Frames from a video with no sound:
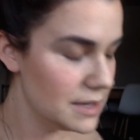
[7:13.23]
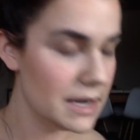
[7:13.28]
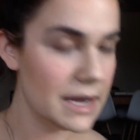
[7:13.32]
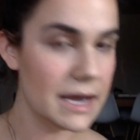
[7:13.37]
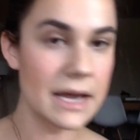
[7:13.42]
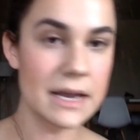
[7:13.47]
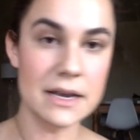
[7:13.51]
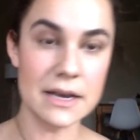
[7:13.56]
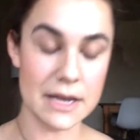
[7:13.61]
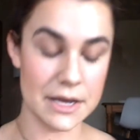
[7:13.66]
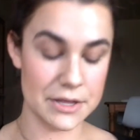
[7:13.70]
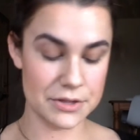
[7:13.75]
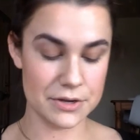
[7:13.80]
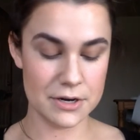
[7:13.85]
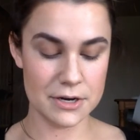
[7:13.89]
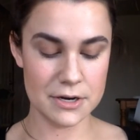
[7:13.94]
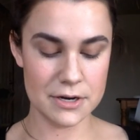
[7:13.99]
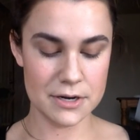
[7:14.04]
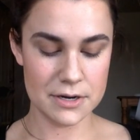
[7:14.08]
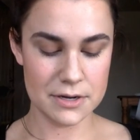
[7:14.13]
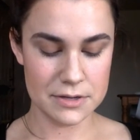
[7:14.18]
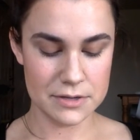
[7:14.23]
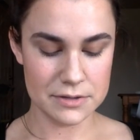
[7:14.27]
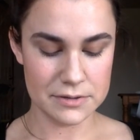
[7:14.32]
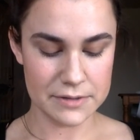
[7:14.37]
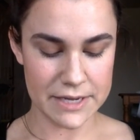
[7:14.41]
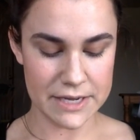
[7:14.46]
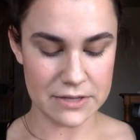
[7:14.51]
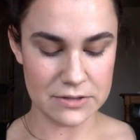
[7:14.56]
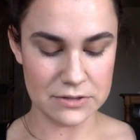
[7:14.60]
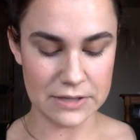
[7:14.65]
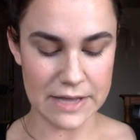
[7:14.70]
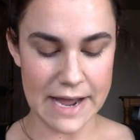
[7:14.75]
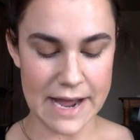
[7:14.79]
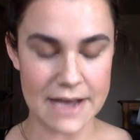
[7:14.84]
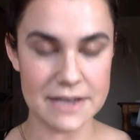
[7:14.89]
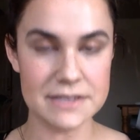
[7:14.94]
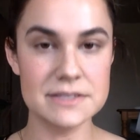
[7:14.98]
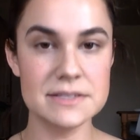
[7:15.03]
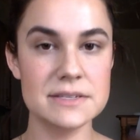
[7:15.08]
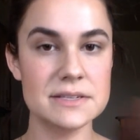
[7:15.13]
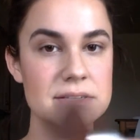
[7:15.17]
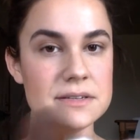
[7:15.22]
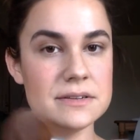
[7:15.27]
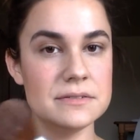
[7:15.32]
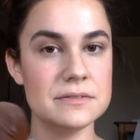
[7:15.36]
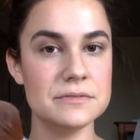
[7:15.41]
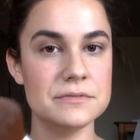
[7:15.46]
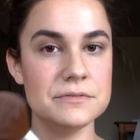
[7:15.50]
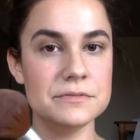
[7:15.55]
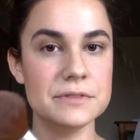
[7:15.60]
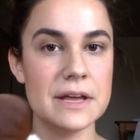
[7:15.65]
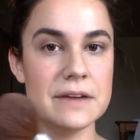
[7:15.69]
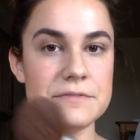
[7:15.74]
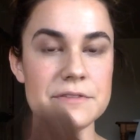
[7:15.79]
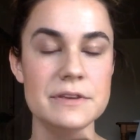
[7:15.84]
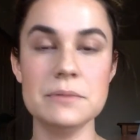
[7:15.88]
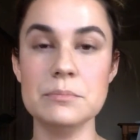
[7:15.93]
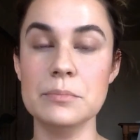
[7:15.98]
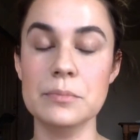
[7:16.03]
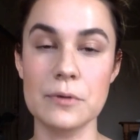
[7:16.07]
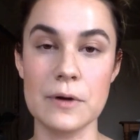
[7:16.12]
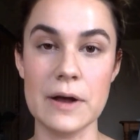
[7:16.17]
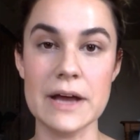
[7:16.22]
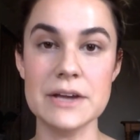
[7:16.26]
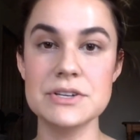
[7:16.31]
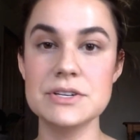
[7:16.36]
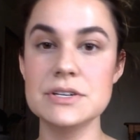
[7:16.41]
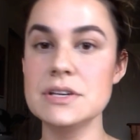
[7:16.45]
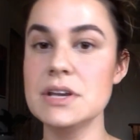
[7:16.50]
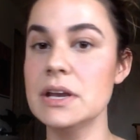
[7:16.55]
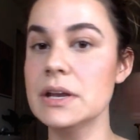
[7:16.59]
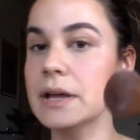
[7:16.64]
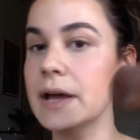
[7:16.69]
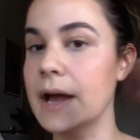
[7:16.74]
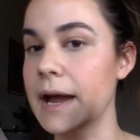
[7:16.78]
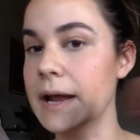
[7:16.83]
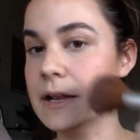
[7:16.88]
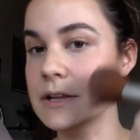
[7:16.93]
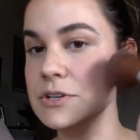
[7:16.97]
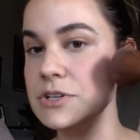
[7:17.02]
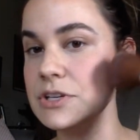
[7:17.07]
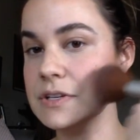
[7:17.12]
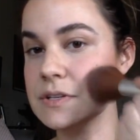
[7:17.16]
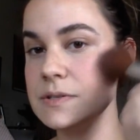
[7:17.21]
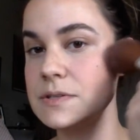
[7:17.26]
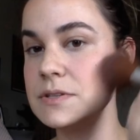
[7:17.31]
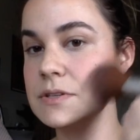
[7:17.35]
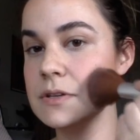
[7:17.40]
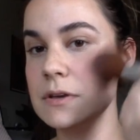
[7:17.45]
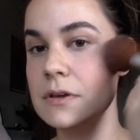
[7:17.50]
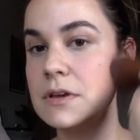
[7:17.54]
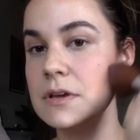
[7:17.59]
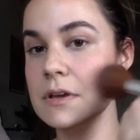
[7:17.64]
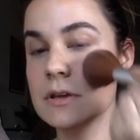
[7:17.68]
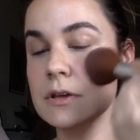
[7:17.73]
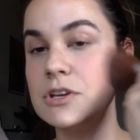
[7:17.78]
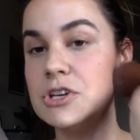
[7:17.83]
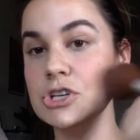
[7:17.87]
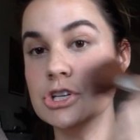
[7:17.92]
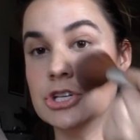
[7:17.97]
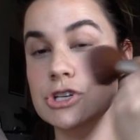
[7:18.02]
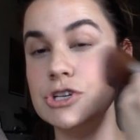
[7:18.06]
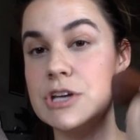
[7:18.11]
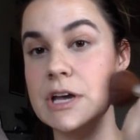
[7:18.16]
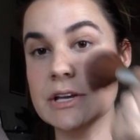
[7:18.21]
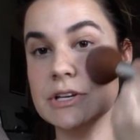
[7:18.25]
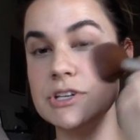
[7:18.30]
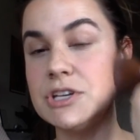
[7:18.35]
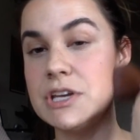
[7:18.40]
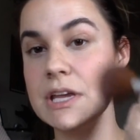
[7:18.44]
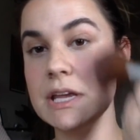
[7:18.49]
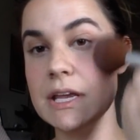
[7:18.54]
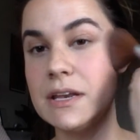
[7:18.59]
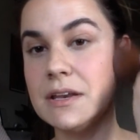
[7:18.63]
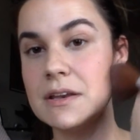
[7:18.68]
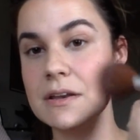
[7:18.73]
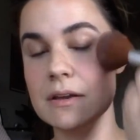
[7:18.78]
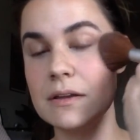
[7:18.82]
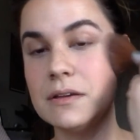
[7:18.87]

another, like a last fluffy brush and kind of just zhuzh it,